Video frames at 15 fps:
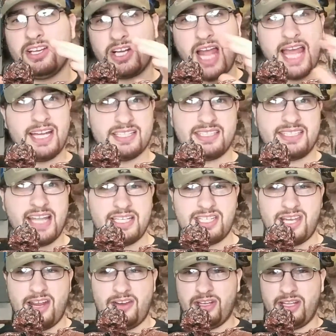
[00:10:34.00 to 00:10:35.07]
kind of
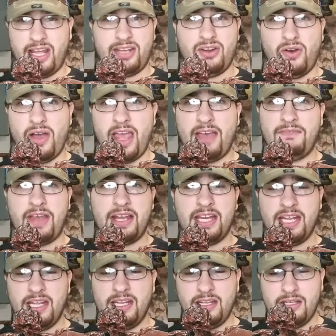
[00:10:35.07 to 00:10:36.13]
stationary. They don't have
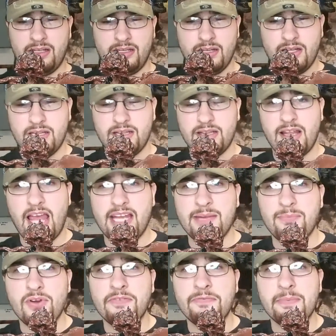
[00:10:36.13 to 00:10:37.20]
any
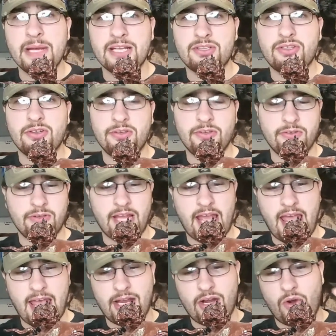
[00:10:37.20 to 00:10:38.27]
movement to the
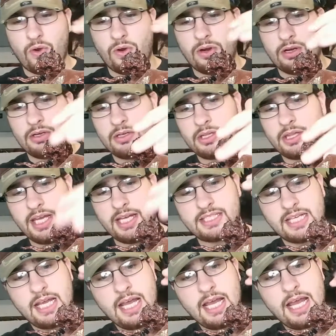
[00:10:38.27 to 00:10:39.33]
head or
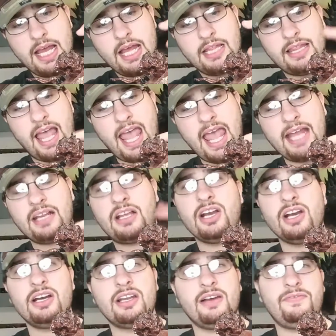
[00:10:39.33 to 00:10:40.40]
this. The head
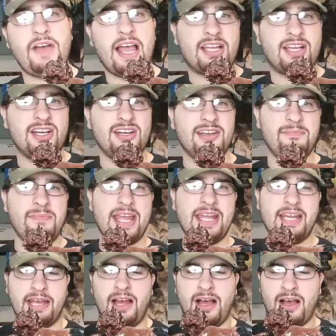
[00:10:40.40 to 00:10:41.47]
I could have made
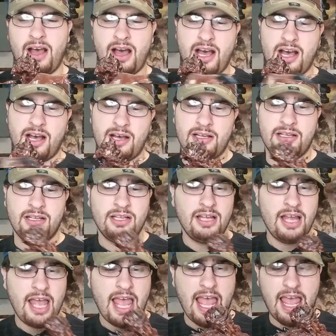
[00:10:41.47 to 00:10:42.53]
it
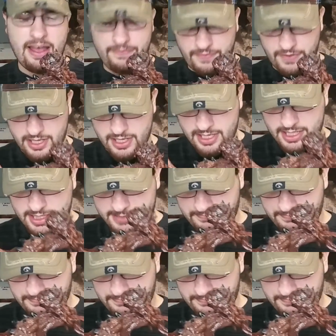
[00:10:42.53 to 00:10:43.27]
have a